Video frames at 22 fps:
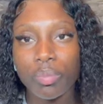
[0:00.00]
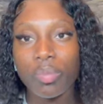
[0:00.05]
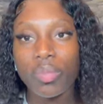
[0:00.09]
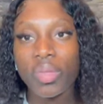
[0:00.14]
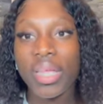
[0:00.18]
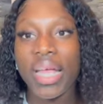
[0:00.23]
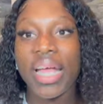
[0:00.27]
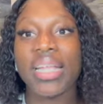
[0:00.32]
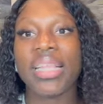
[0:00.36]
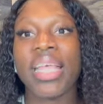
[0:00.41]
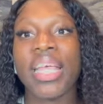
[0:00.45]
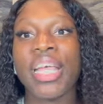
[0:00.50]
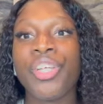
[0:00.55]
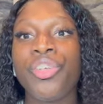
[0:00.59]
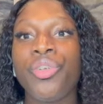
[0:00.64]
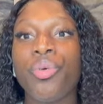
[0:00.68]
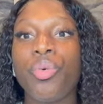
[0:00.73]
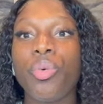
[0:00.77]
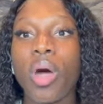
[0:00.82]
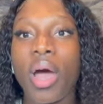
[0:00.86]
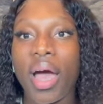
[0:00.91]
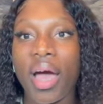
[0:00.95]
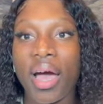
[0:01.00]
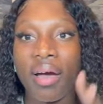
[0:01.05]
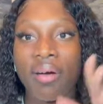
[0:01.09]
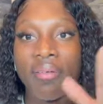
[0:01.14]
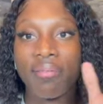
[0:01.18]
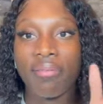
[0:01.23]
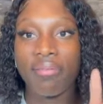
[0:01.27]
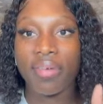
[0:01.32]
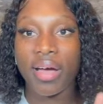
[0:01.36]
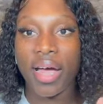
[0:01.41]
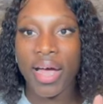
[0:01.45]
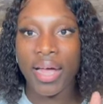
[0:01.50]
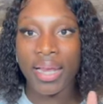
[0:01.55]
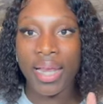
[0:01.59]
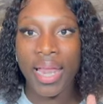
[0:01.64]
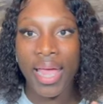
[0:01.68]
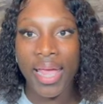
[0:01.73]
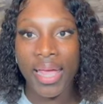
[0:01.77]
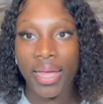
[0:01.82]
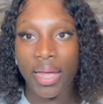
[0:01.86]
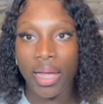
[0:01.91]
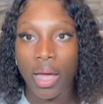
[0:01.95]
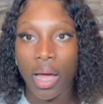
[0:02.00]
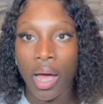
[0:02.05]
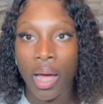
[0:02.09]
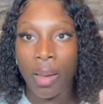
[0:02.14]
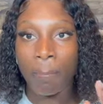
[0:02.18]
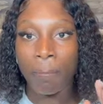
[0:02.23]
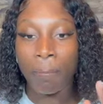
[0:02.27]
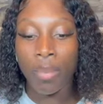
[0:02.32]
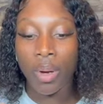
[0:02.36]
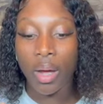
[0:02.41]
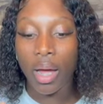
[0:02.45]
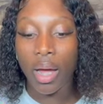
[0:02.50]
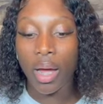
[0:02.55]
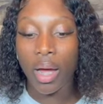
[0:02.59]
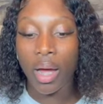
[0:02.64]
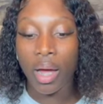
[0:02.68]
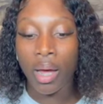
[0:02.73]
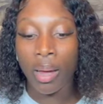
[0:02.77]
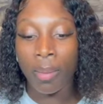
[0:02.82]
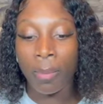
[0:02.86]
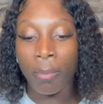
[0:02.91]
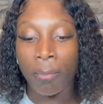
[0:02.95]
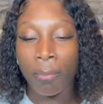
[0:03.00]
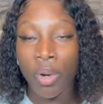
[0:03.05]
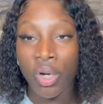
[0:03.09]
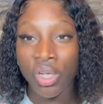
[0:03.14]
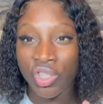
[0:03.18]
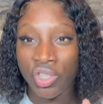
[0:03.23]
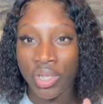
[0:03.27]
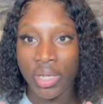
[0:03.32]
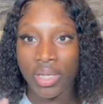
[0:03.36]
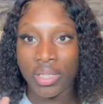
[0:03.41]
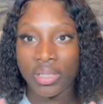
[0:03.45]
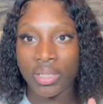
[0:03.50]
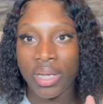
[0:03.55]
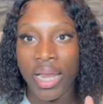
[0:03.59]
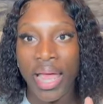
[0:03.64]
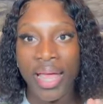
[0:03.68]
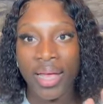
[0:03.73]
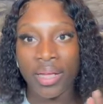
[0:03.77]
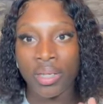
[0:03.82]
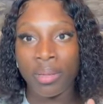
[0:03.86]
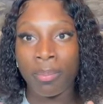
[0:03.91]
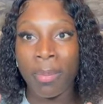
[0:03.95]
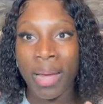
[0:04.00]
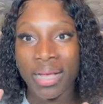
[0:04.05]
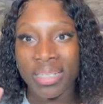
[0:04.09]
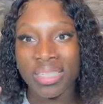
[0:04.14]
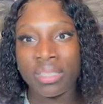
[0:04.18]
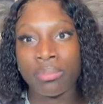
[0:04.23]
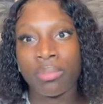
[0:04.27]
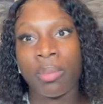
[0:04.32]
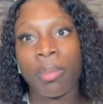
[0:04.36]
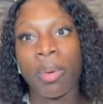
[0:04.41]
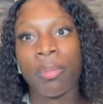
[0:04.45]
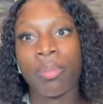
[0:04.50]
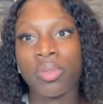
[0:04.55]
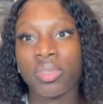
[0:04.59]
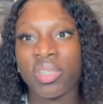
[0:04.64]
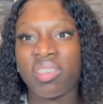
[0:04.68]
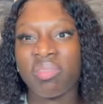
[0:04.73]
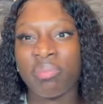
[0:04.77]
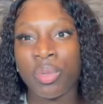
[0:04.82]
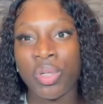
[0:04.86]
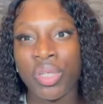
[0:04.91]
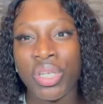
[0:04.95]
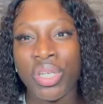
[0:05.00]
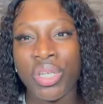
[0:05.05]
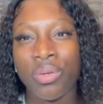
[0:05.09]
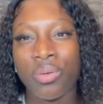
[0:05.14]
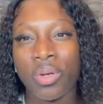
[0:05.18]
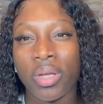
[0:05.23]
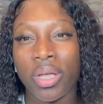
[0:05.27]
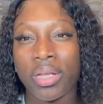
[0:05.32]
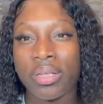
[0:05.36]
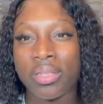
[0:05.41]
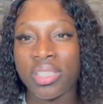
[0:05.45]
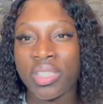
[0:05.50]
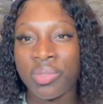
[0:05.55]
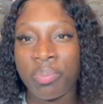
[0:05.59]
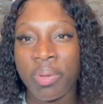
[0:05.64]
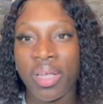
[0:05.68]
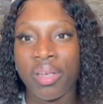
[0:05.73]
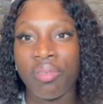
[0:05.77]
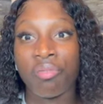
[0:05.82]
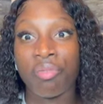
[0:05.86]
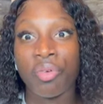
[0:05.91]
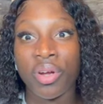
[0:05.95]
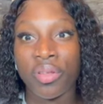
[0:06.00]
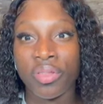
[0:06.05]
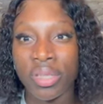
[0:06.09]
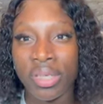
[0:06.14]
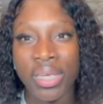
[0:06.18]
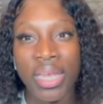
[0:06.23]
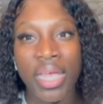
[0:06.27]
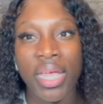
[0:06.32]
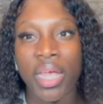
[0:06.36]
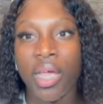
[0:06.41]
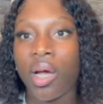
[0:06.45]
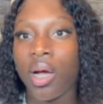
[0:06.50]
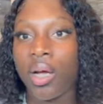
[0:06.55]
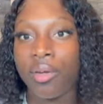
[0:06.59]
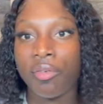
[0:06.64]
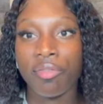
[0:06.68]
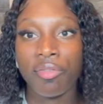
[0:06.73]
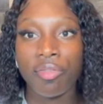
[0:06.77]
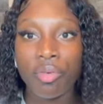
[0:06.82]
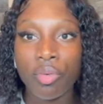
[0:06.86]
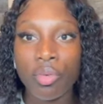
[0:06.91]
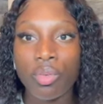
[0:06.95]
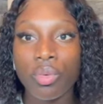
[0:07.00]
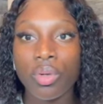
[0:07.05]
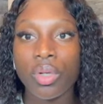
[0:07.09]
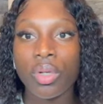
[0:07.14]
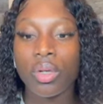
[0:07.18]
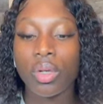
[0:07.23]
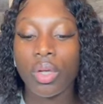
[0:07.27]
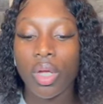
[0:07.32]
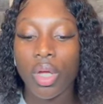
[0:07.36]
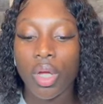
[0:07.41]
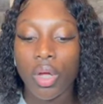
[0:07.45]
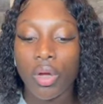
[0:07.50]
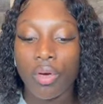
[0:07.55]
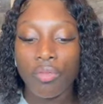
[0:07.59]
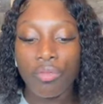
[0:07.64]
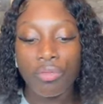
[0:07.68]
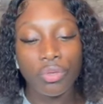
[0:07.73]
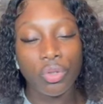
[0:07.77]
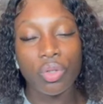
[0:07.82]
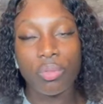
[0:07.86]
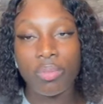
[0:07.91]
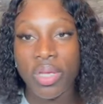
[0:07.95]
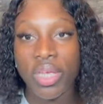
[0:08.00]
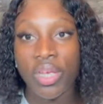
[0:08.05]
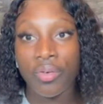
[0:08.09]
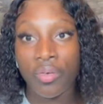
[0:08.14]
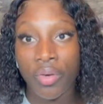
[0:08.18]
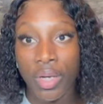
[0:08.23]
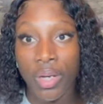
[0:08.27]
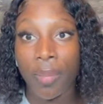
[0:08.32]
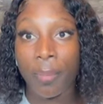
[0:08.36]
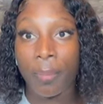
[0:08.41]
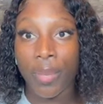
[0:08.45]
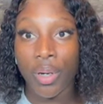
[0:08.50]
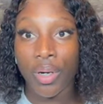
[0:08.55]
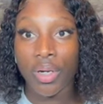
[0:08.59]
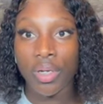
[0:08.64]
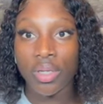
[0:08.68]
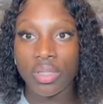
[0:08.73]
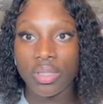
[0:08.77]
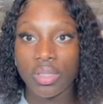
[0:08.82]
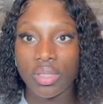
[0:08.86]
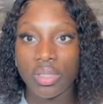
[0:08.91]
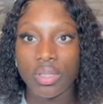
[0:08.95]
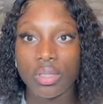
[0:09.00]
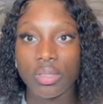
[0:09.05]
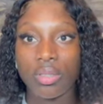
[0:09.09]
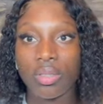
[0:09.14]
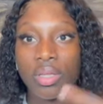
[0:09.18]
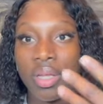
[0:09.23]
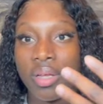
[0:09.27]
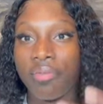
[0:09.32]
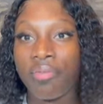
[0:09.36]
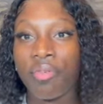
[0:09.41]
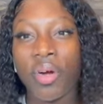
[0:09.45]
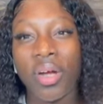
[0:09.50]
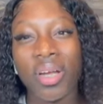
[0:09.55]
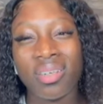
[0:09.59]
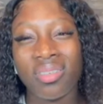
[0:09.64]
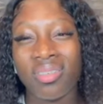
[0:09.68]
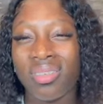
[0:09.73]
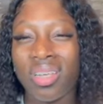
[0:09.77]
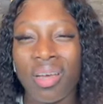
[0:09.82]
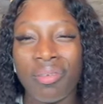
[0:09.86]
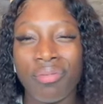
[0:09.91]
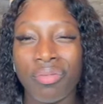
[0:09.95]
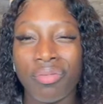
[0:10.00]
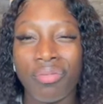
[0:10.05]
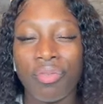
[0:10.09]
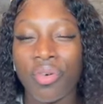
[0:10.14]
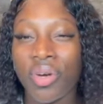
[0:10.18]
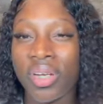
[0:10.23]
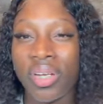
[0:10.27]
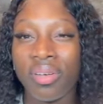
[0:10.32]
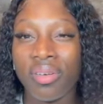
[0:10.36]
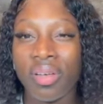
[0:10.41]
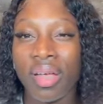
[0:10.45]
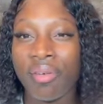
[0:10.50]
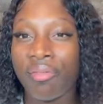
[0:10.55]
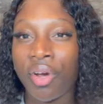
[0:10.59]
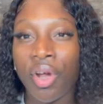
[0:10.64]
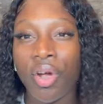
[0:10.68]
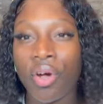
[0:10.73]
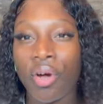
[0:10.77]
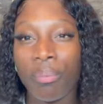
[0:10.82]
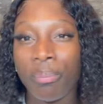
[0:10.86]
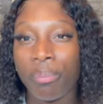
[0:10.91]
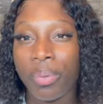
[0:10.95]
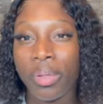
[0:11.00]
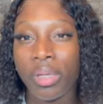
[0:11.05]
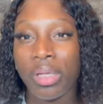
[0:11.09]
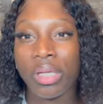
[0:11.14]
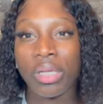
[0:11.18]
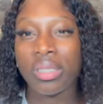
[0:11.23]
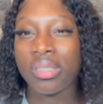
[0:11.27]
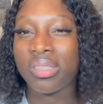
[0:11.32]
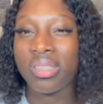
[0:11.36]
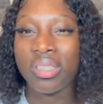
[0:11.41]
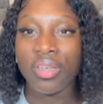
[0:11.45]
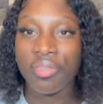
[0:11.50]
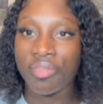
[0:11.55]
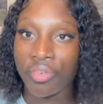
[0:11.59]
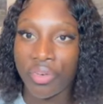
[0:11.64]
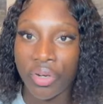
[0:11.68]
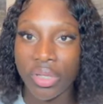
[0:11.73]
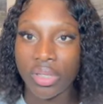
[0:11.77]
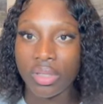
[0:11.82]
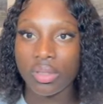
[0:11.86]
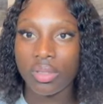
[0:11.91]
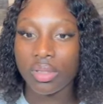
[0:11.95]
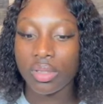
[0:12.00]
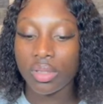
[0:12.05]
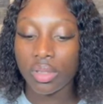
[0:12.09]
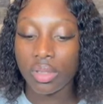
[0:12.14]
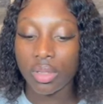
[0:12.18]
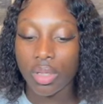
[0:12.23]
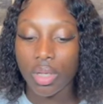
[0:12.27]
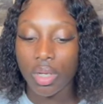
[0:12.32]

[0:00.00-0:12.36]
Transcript: and they do have a budget, like the maximum amount of money you can spend for the day on food to be reimbursed. For every company it's different.